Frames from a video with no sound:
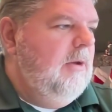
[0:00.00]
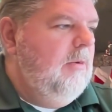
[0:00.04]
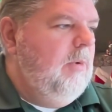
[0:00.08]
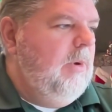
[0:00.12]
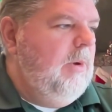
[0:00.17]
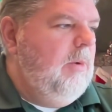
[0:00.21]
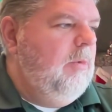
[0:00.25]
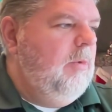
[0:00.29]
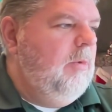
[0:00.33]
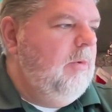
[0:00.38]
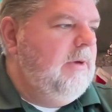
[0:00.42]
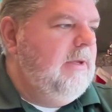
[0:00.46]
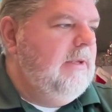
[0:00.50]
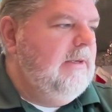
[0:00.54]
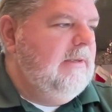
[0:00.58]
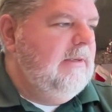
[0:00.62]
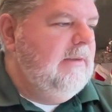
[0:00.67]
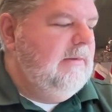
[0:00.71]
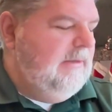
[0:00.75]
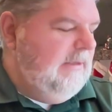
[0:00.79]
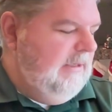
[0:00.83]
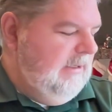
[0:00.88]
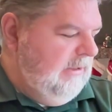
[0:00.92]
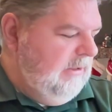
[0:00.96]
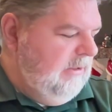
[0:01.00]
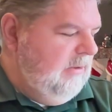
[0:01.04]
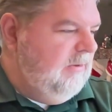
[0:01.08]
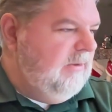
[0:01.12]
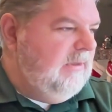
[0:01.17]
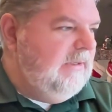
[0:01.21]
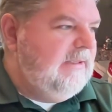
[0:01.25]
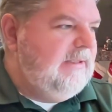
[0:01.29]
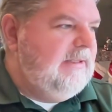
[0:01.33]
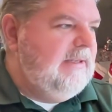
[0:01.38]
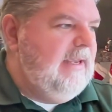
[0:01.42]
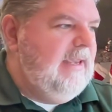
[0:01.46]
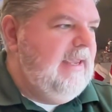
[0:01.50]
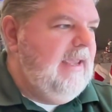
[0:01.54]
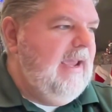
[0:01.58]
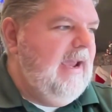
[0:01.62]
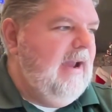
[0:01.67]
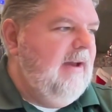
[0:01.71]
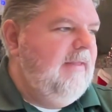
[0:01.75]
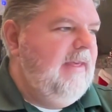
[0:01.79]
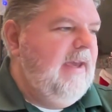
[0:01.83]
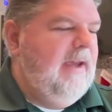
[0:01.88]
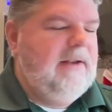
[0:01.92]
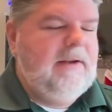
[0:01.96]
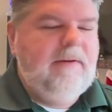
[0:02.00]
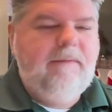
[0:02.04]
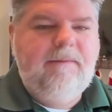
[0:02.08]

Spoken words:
we will continue to see how that